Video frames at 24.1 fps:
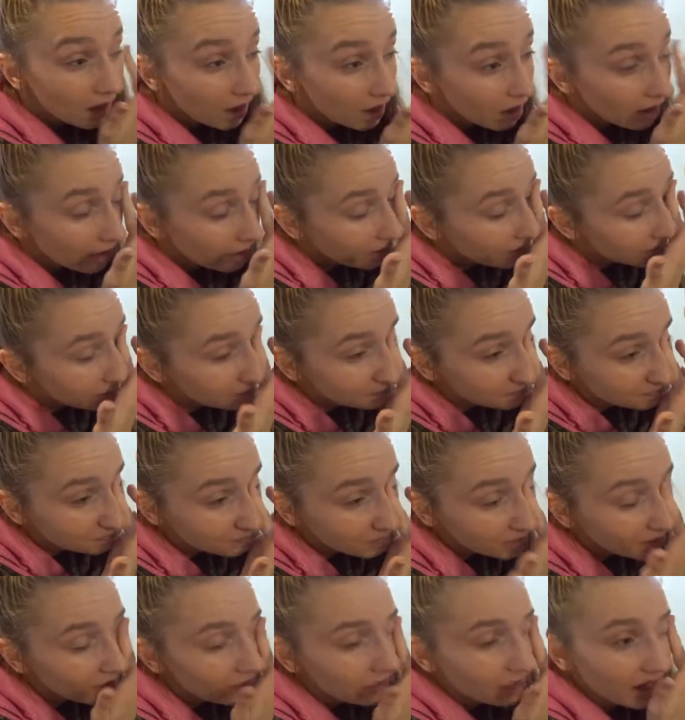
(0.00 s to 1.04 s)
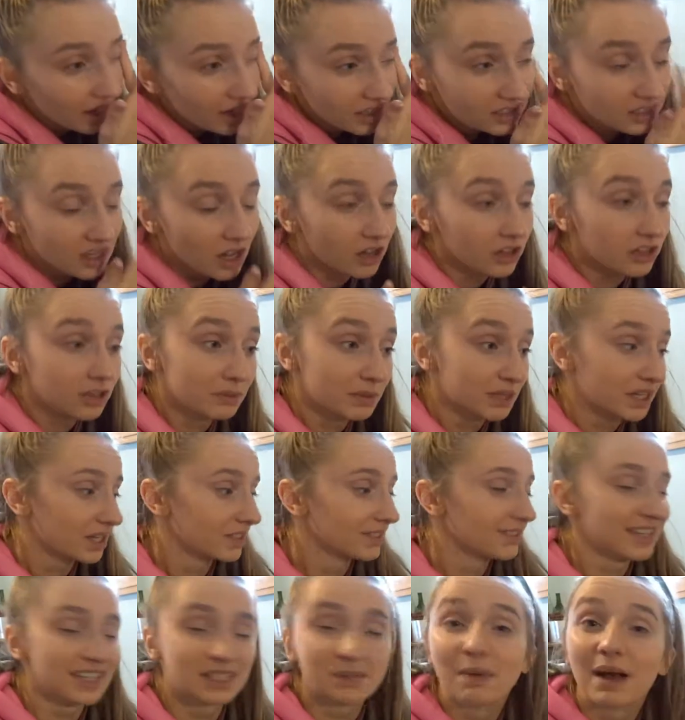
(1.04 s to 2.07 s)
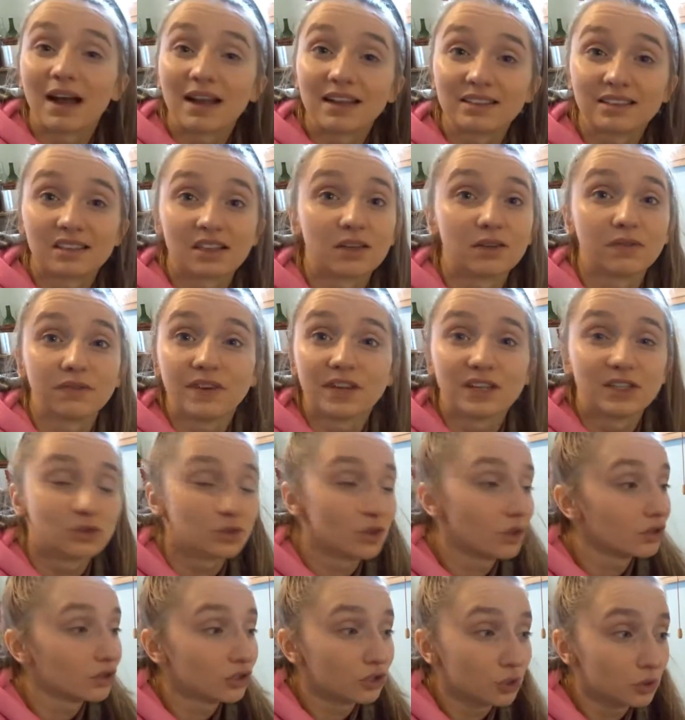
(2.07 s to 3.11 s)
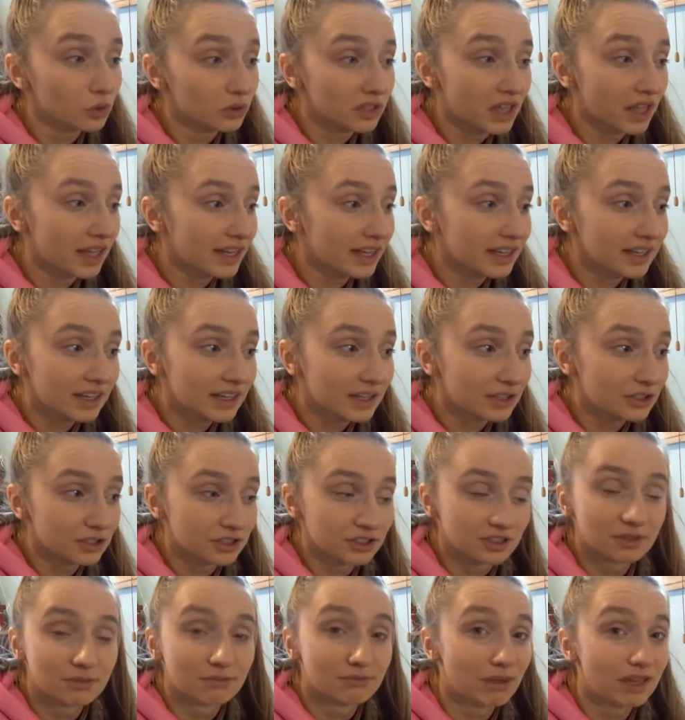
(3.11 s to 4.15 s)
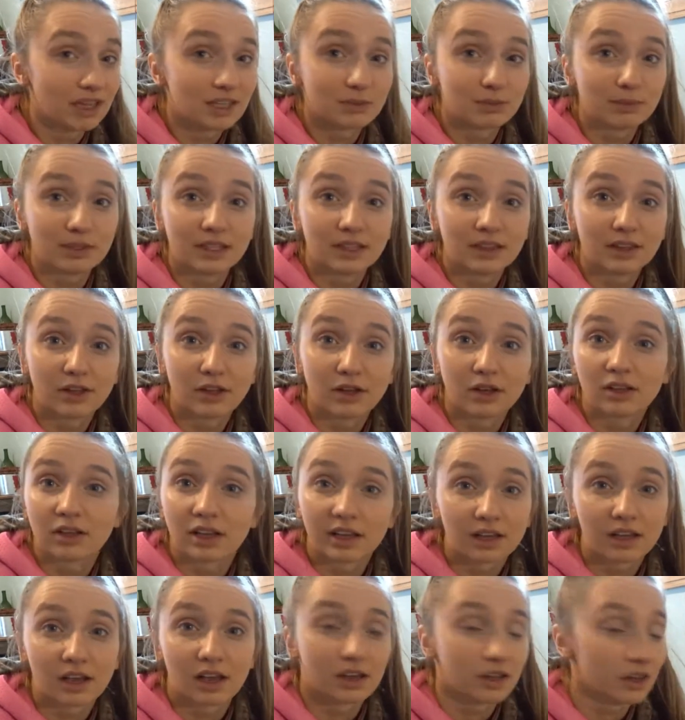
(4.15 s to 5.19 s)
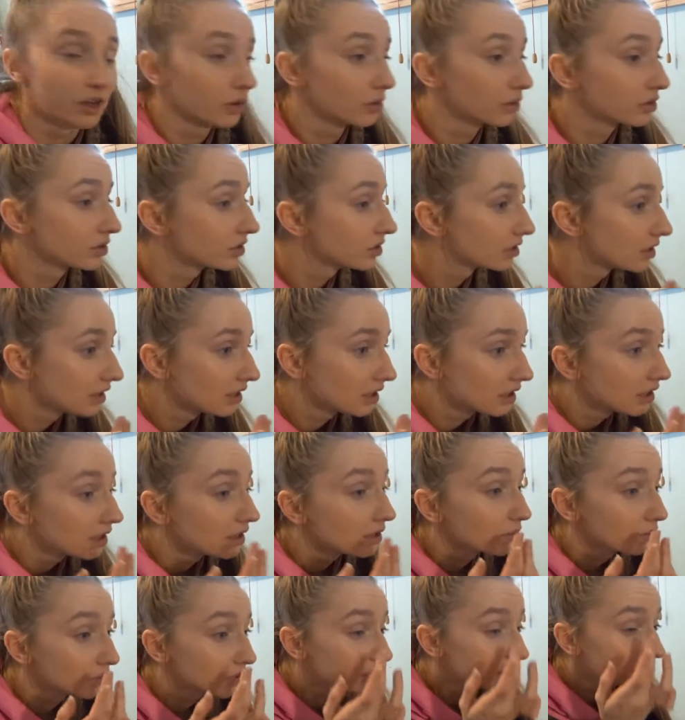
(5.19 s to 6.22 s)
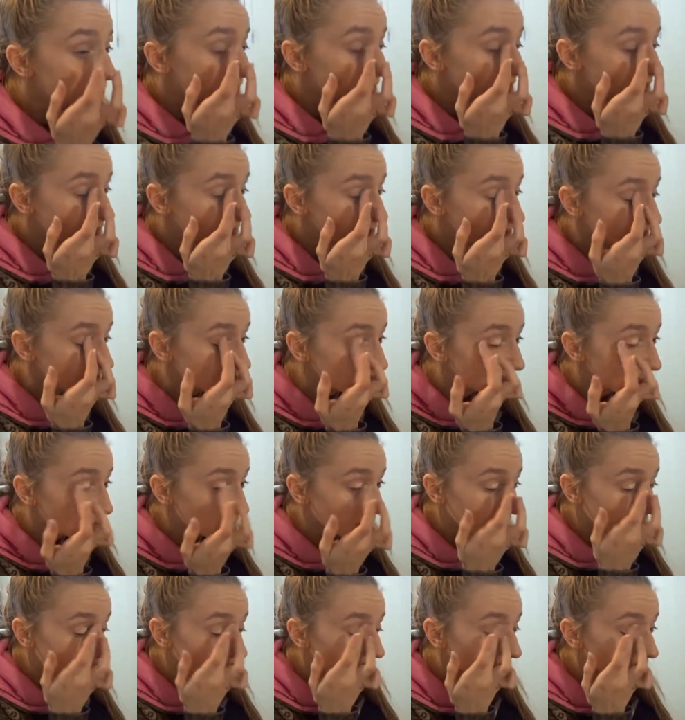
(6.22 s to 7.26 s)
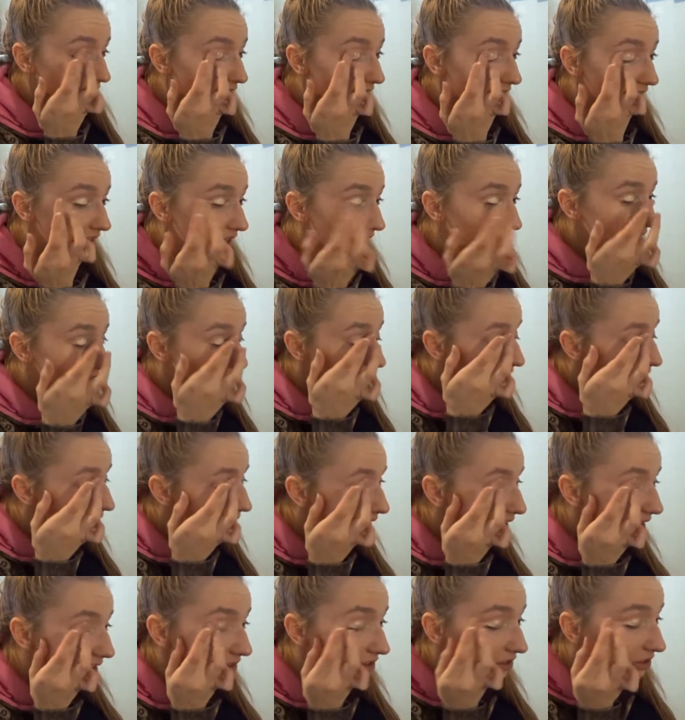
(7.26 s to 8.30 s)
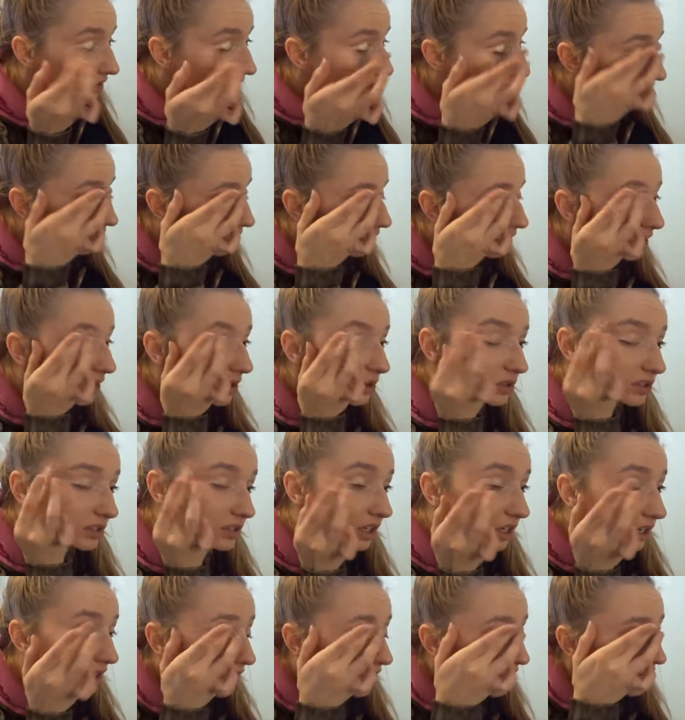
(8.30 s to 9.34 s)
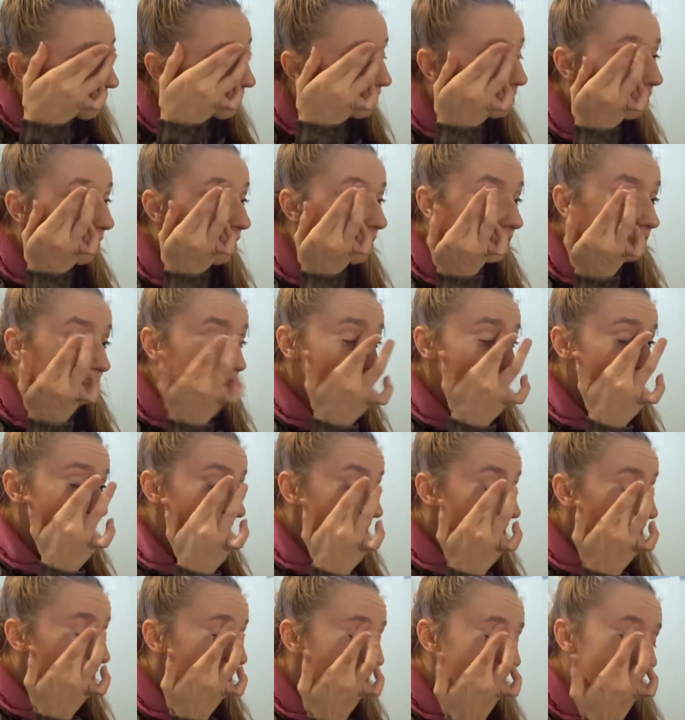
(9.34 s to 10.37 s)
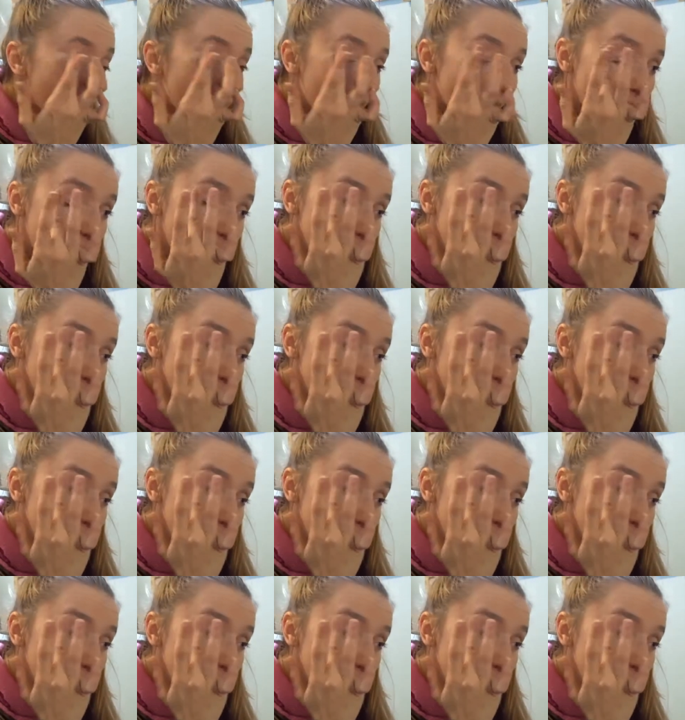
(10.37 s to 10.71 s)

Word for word: um a nice color, because this by itself is too light. It just makes me look like a ghost, which, whatever, I guess I look like a ghost most days, but